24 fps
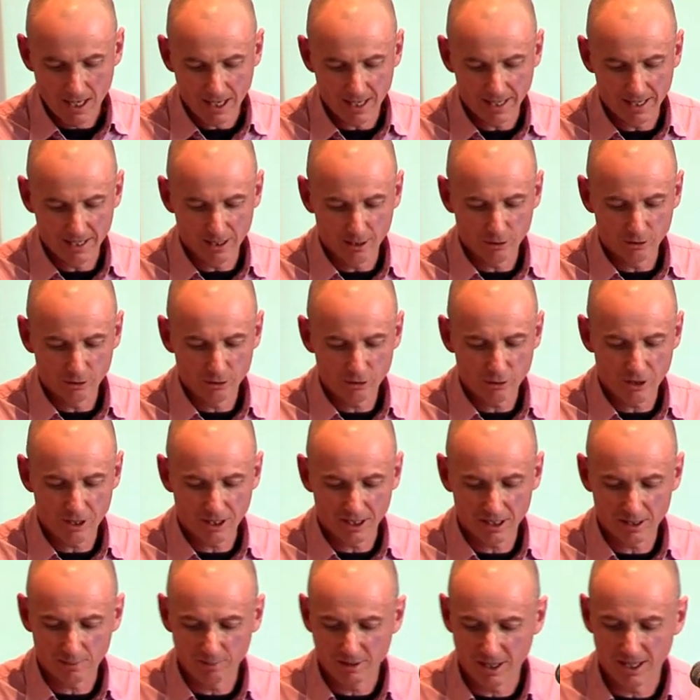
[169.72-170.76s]
And I'll try
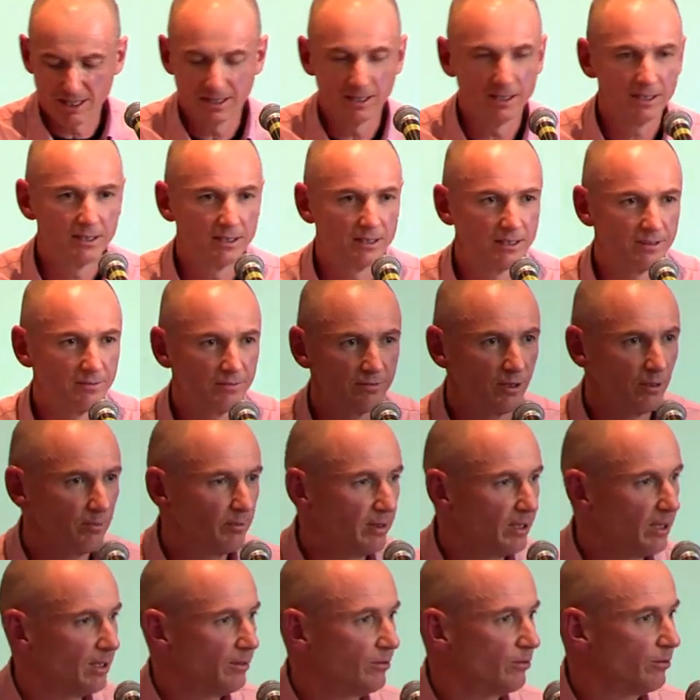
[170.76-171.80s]
and explain this
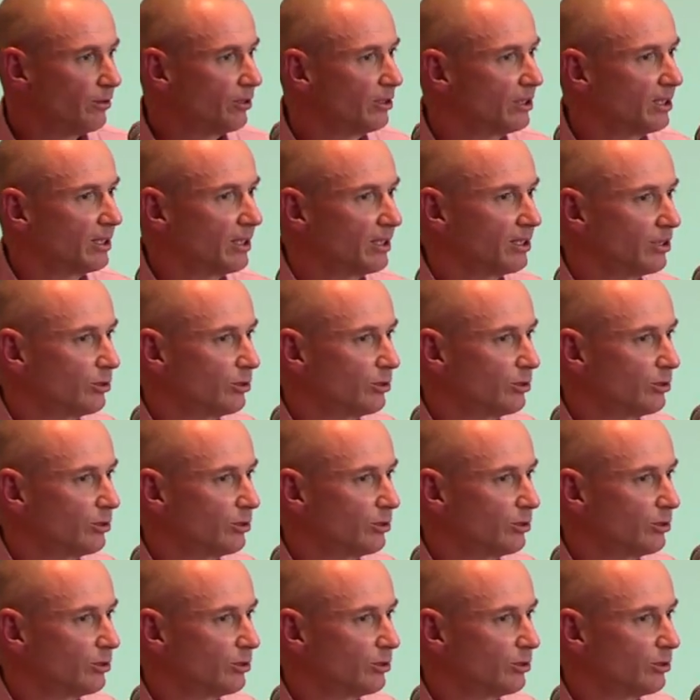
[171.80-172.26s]
from using a